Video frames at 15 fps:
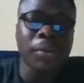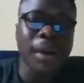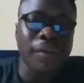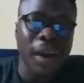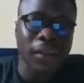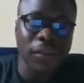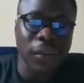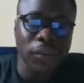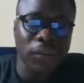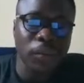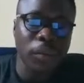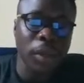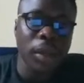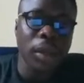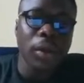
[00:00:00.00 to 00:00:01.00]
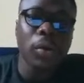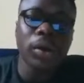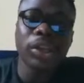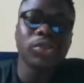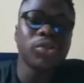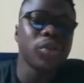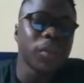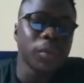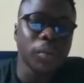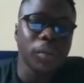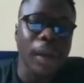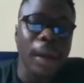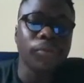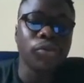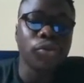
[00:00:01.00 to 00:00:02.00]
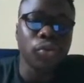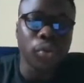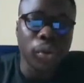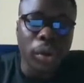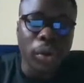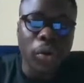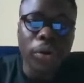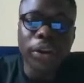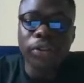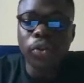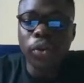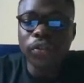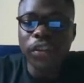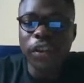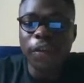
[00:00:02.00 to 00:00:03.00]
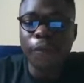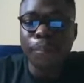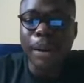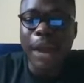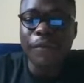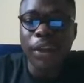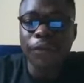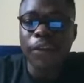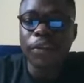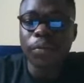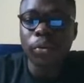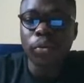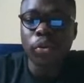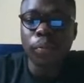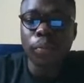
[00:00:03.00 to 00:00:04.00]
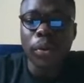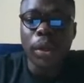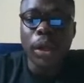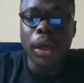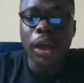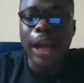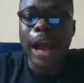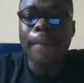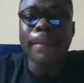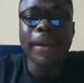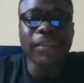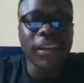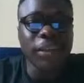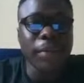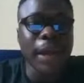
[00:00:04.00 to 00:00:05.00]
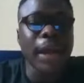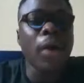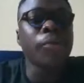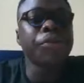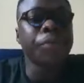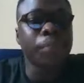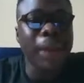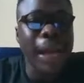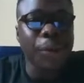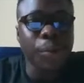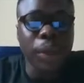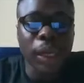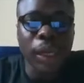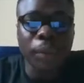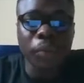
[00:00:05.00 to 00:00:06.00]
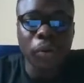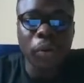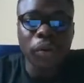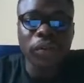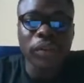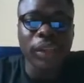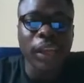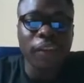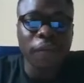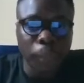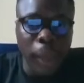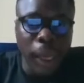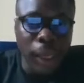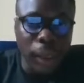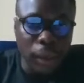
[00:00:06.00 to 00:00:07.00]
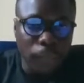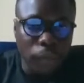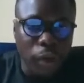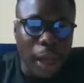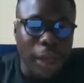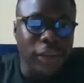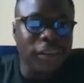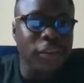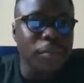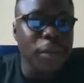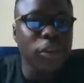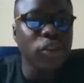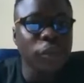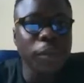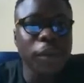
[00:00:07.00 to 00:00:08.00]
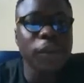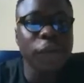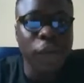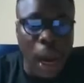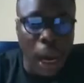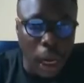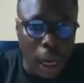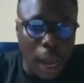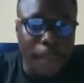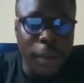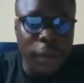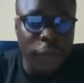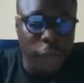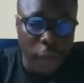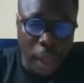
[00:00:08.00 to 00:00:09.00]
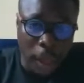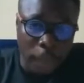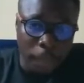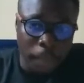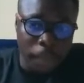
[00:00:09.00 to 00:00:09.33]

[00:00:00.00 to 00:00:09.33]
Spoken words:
will have access to me. Only those in bootcamp do. Only those in the private Facebook group can message me and I'll reply quickly because they've paid. Like this is me just being frank and being fair,